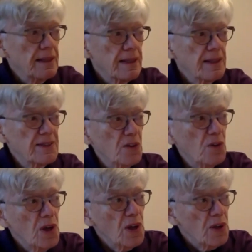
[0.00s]

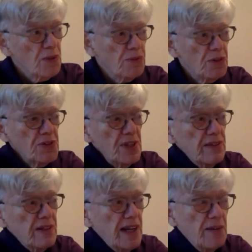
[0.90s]
So first
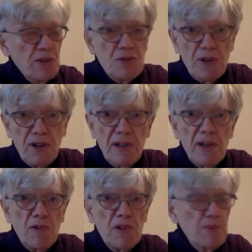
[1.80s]
thing that I would draw
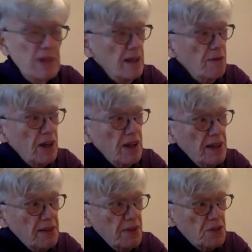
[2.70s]
would be
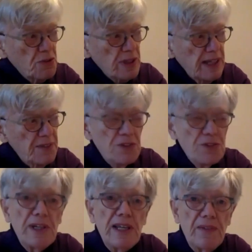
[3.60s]
the tree. Get the
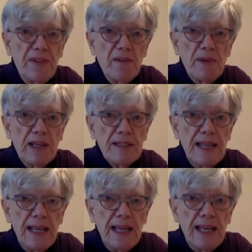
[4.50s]
tree in there because,
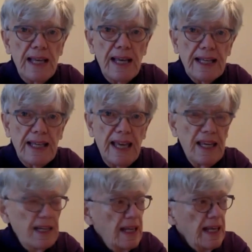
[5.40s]

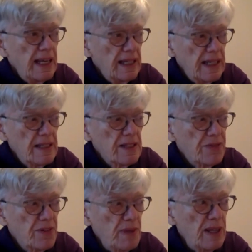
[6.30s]
again, it is
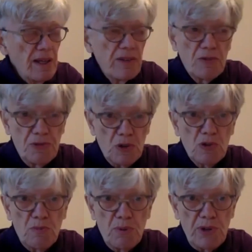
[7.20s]
for me the
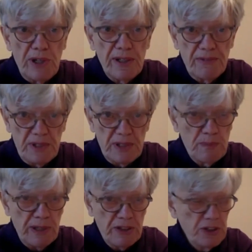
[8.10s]
focal point of this
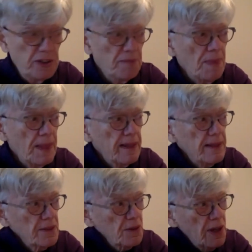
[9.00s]
picture. Okay,
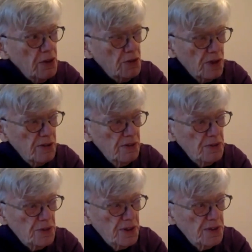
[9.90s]
so draw
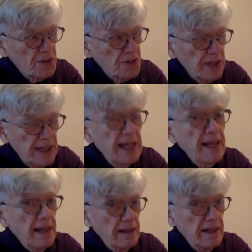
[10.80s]
the tree,
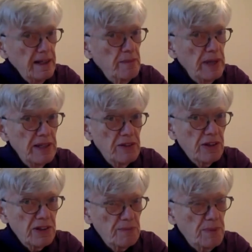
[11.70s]
and in a minute you're
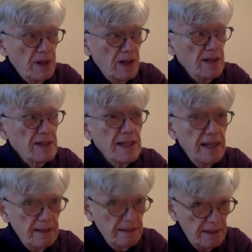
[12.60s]
going to pause
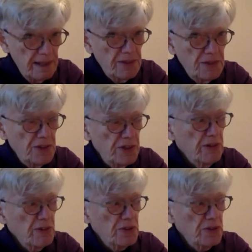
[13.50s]
and do
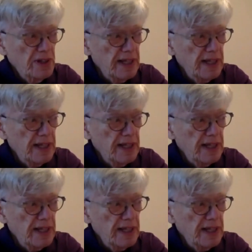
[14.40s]
your own drawing.